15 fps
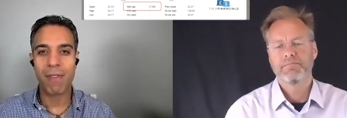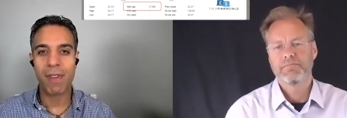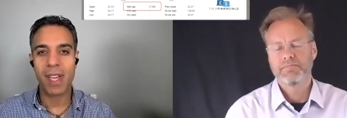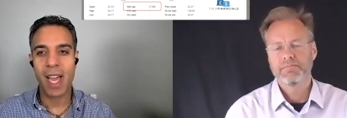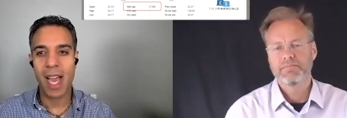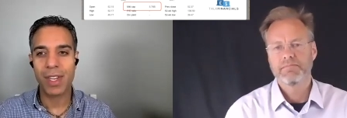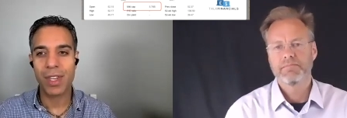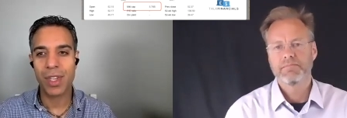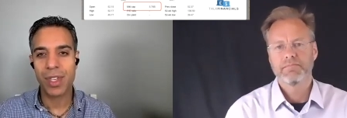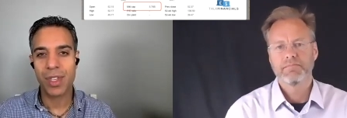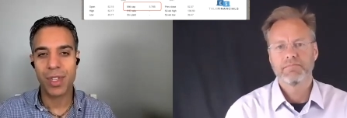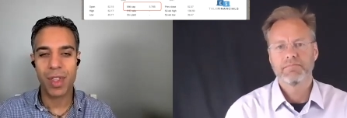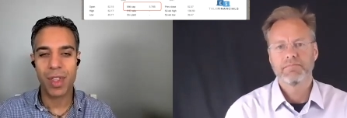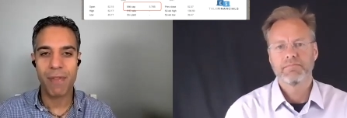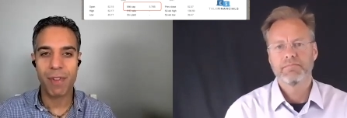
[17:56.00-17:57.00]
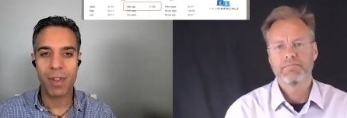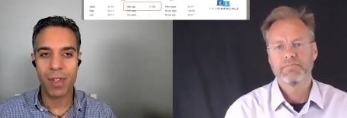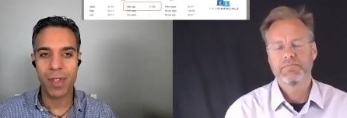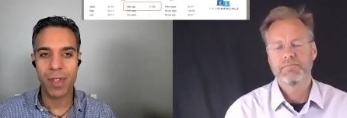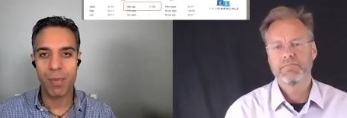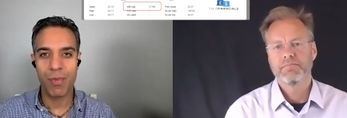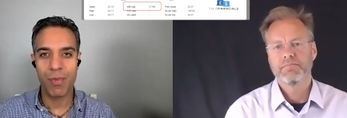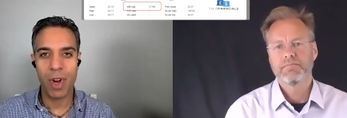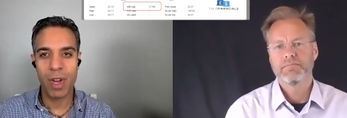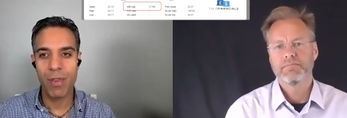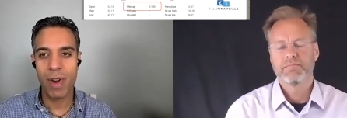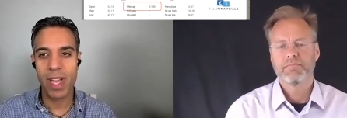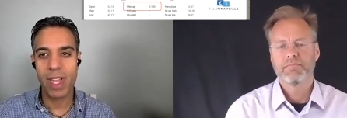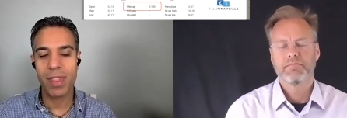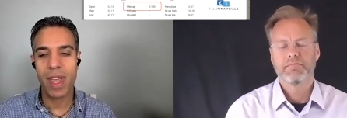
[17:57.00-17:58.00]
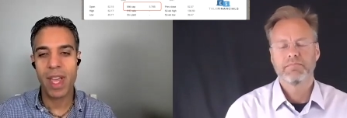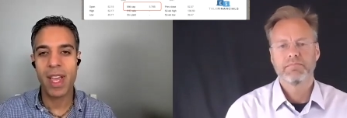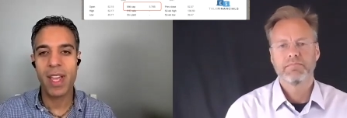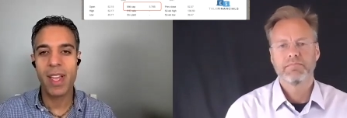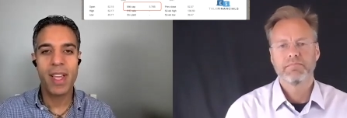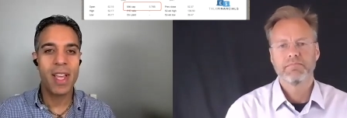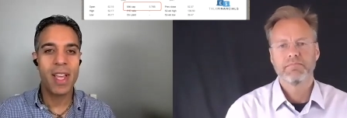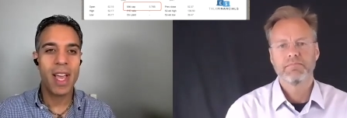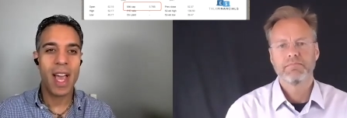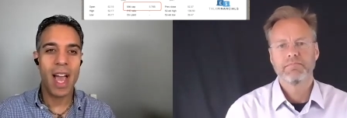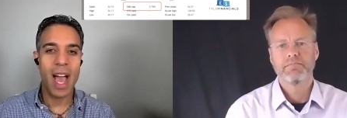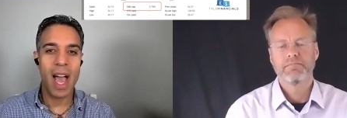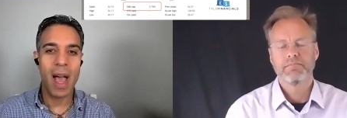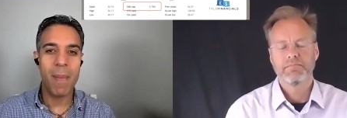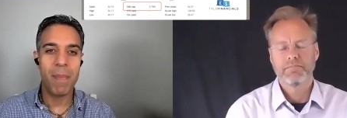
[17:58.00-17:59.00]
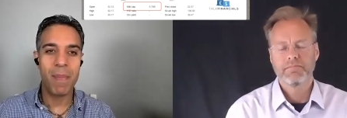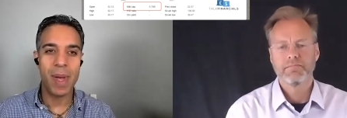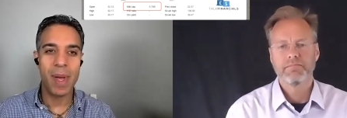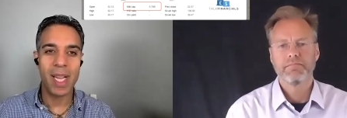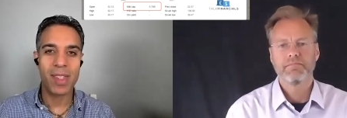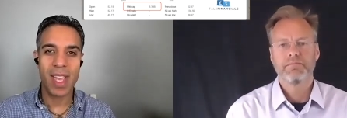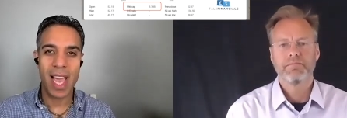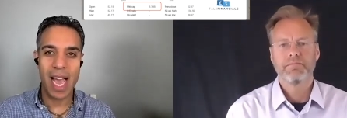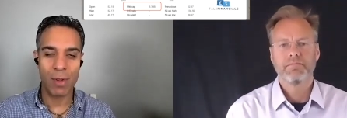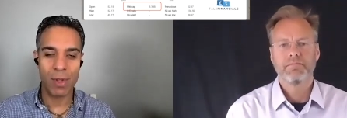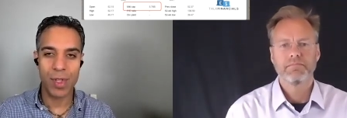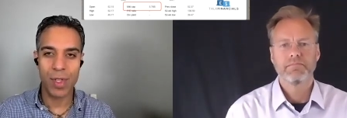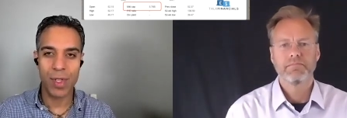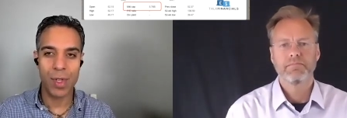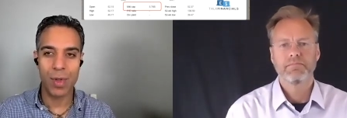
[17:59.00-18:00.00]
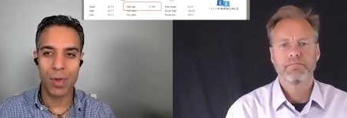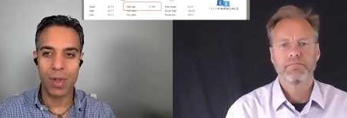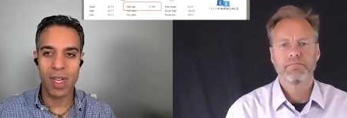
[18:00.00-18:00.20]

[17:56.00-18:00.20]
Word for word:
Speaker 1: cash, so they've got some run rate there. Um, but how soon